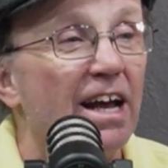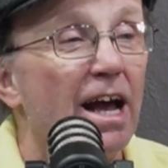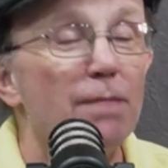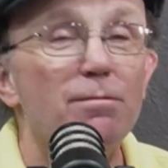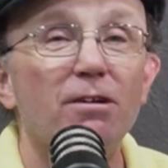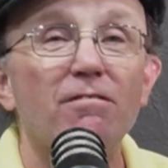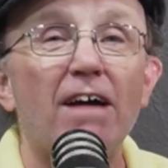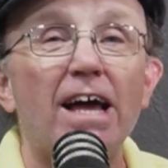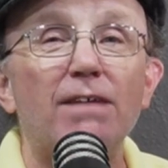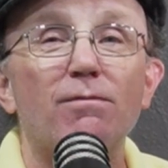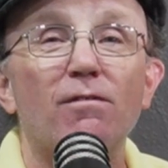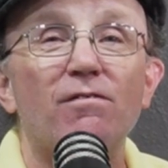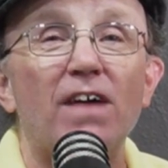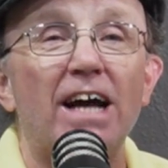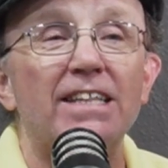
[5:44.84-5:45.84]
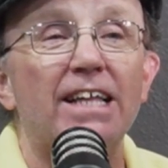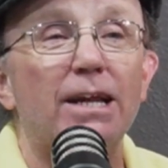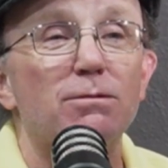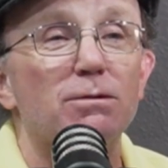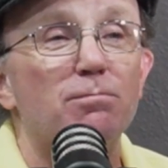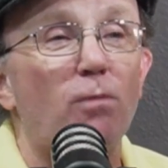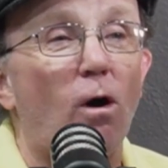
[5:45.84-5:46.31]
It'd be great if you found that
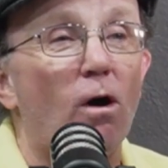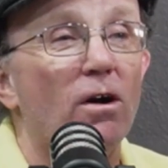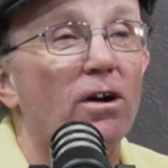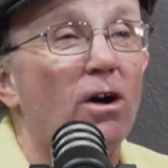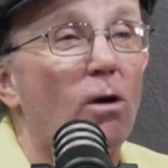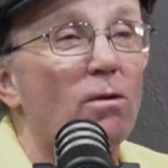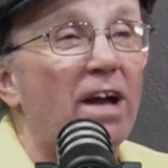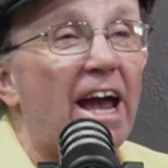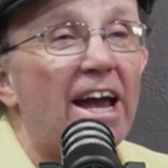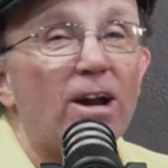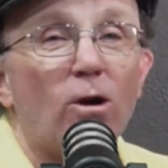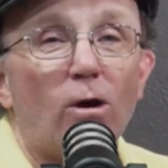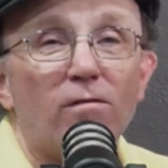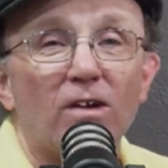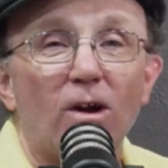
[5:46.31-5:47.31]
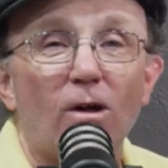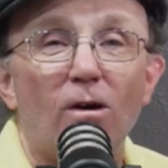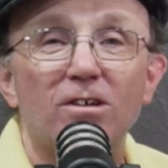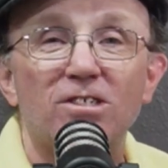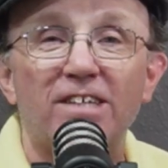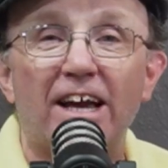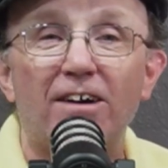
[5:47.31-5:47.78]
he was borrowing cocaine off of
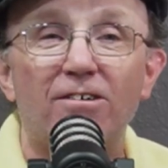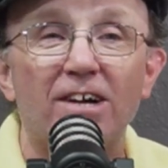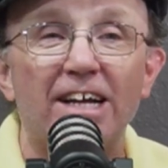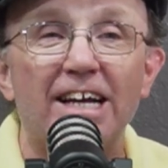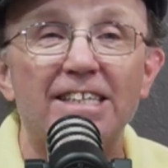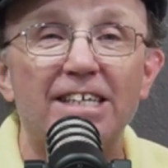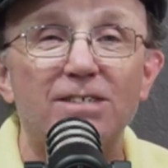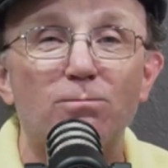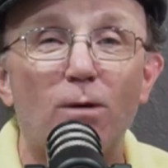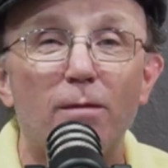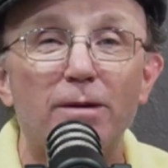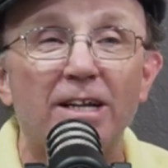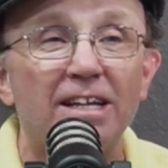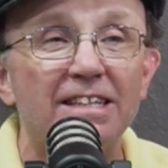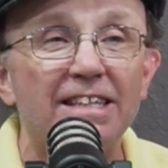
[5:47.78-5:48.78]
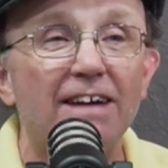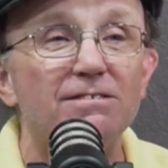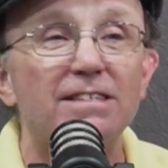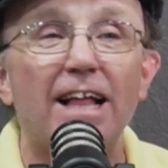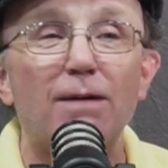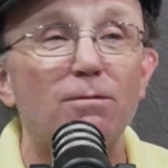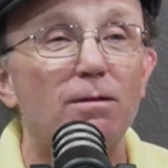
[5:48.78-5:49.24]
Lawrence Taylor to get these women. That
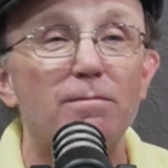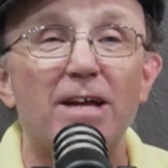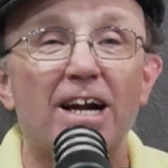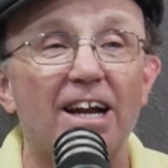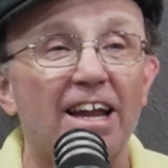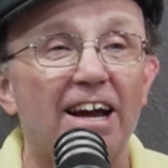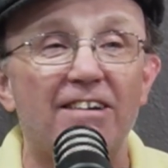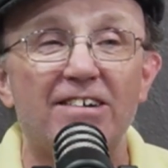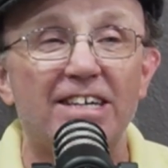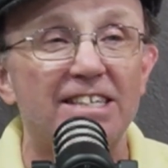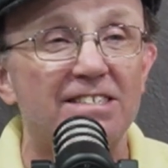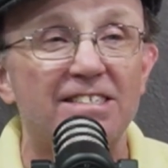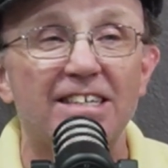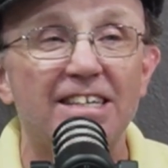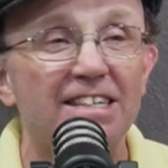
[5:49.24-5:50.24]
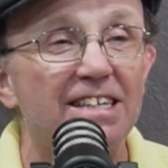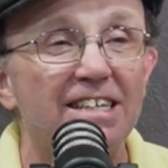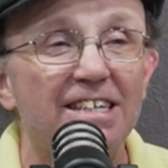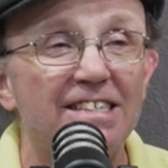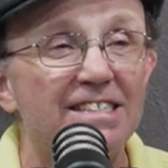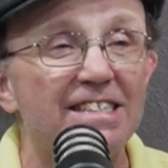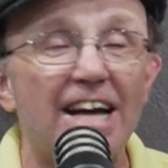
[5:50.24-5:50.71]
would have been hilarious.
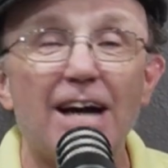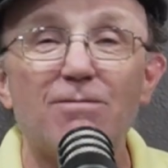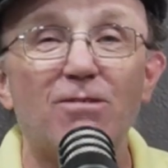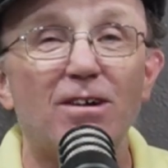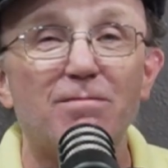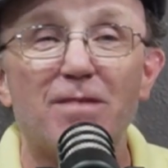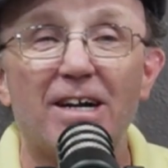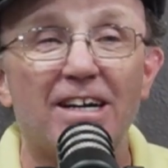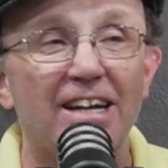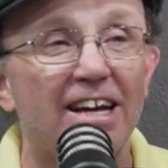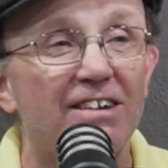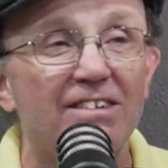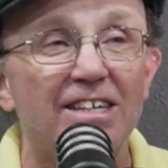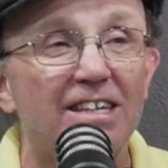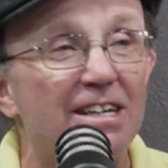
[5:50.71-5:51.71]
That would have been hilarious.